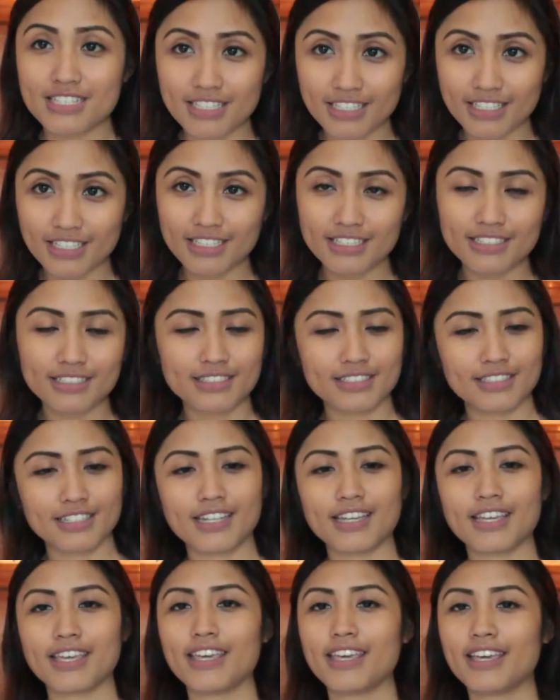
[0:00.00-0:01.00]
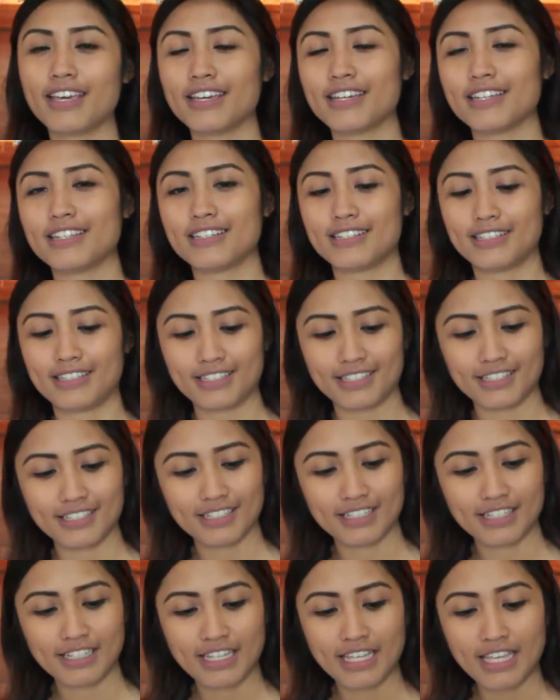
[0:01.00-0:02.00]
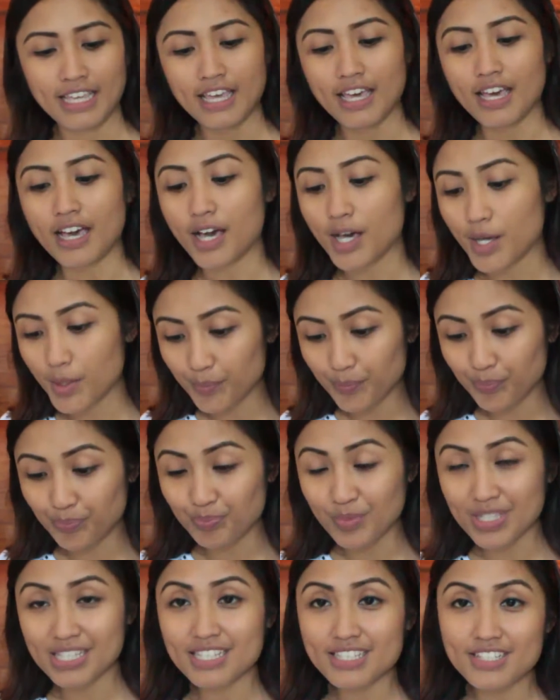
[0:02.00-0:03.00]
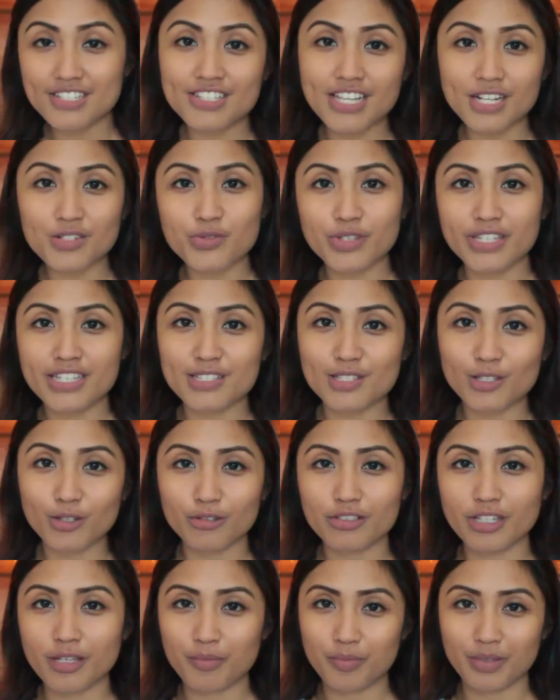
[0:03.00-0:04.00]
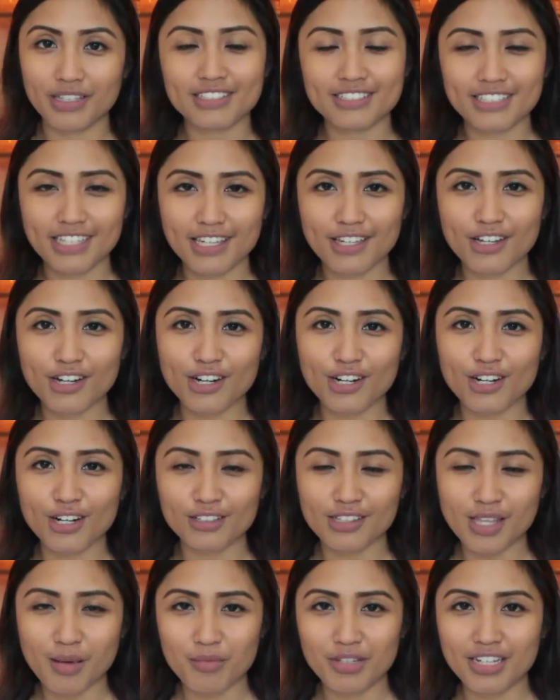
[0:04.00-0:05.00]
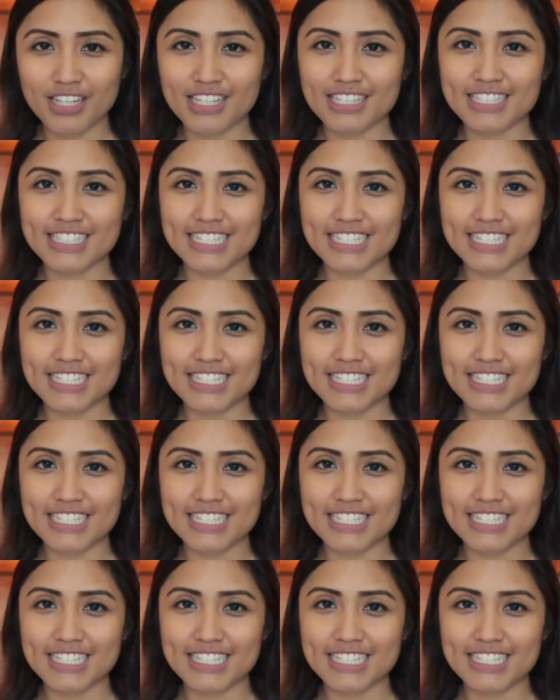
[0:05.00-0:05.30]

Snicket. And my sister's actually slowly building her Lemony